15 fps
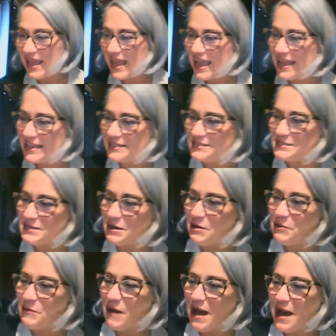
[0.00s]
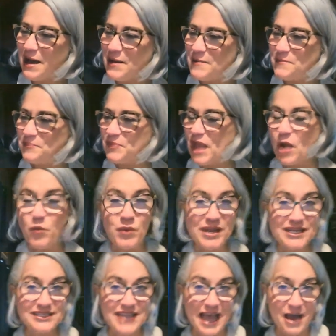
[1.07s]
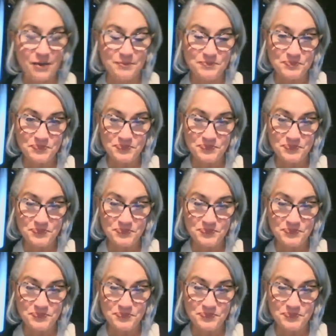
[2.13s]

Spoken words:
And so I read aloud.